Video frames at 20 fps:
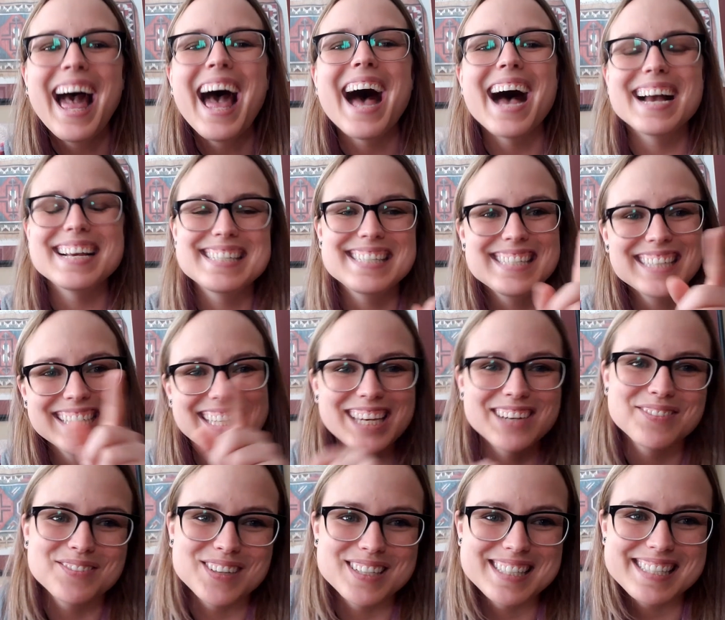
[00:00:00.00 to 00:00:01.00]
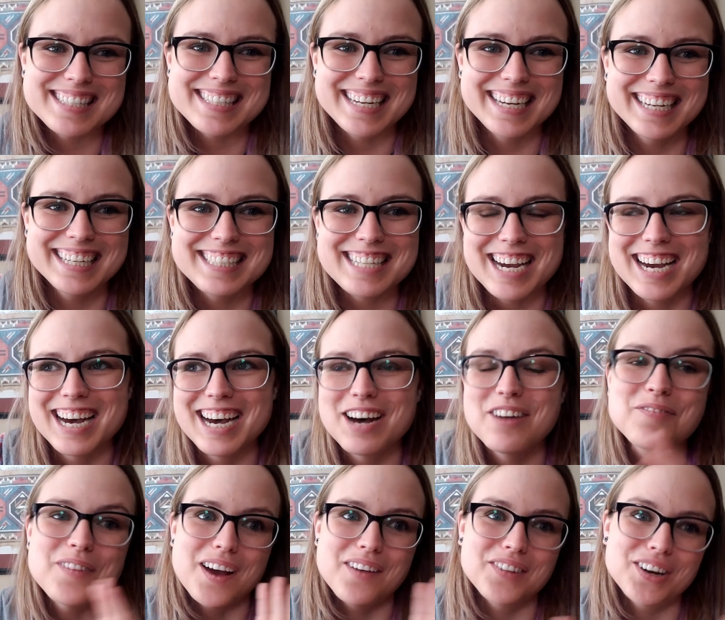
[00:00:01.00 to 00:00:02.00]
I still give WinStitch
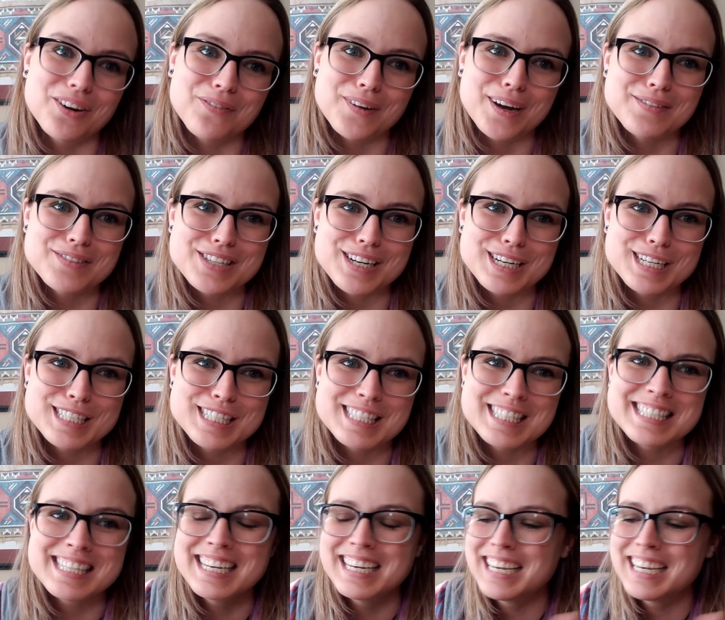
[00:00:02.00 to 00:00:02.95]
5 out of 5 stars.